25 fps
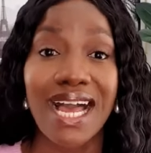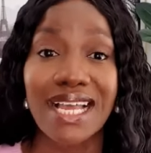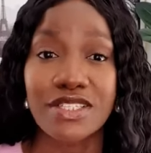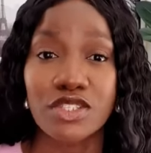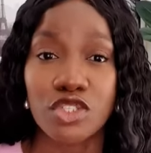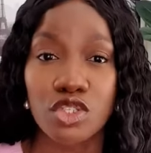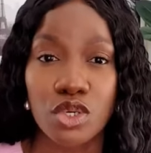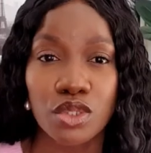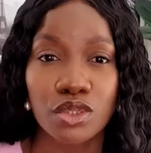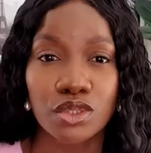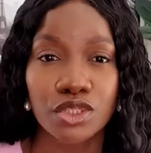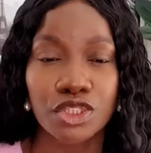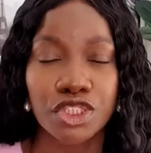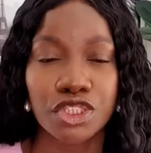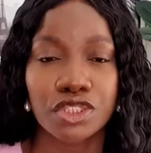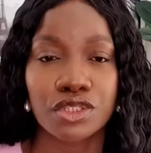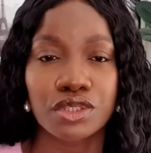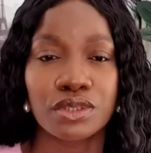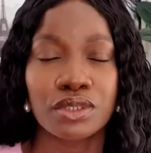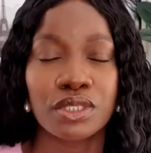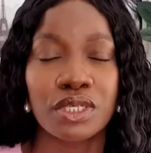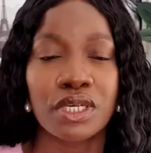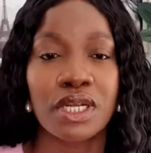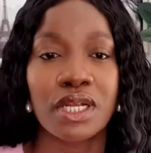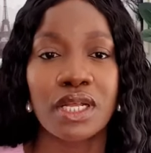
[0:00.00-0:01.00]
I told
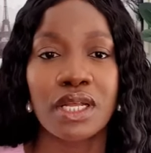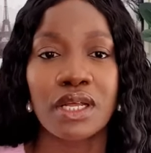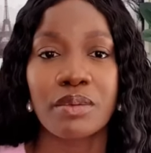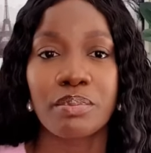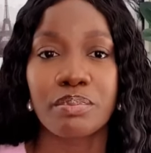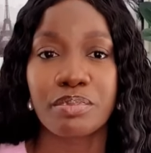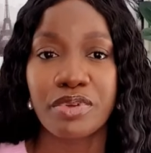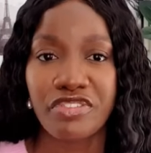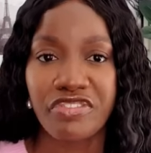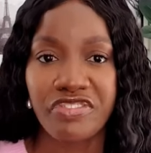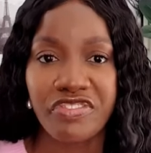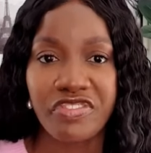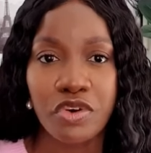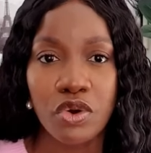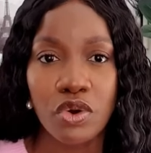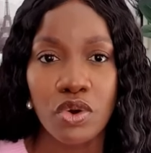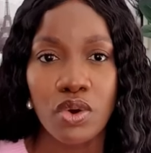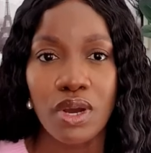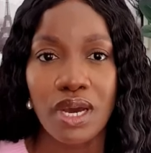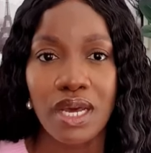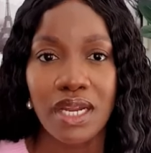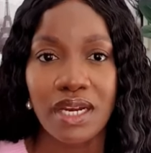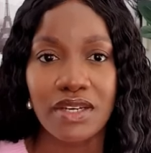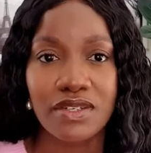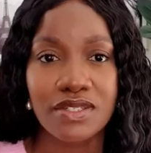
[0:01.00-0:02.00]
you
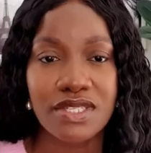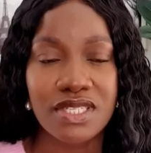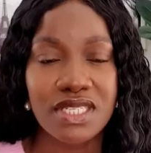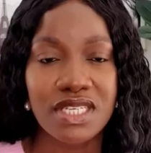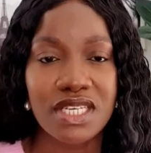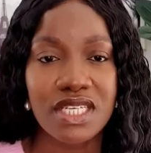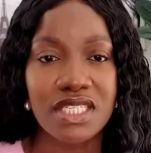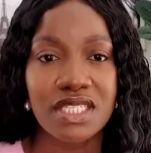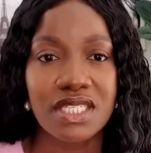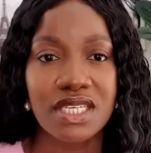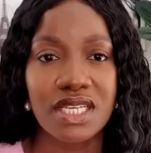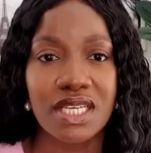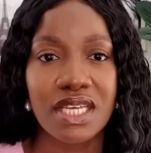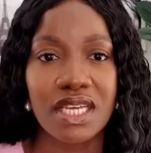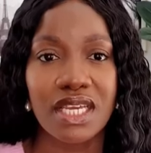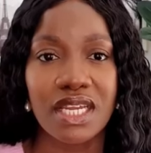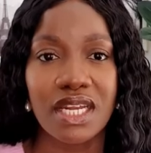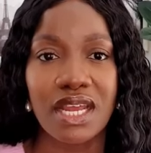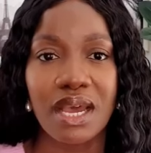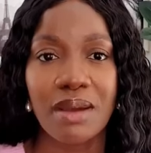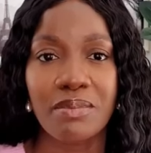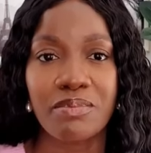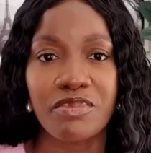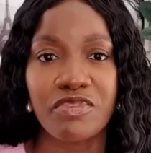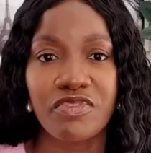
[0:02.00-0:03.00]
before, and I'll say it
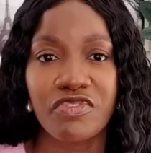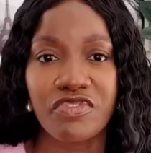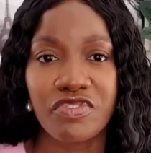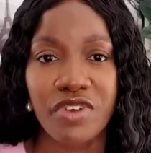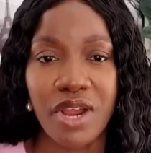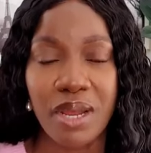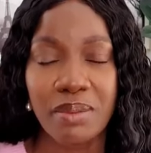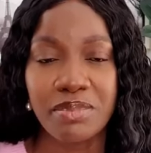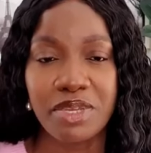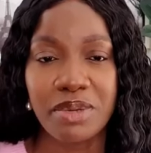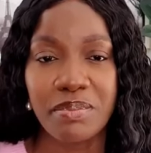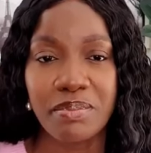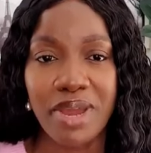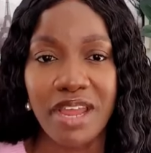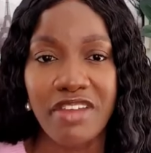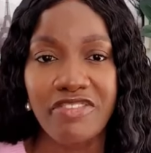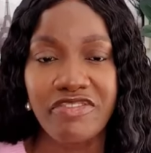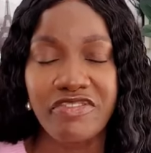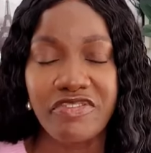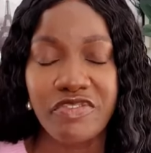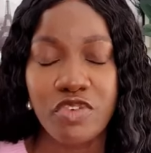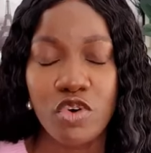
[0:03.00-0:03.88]
again, I'm, I'm in my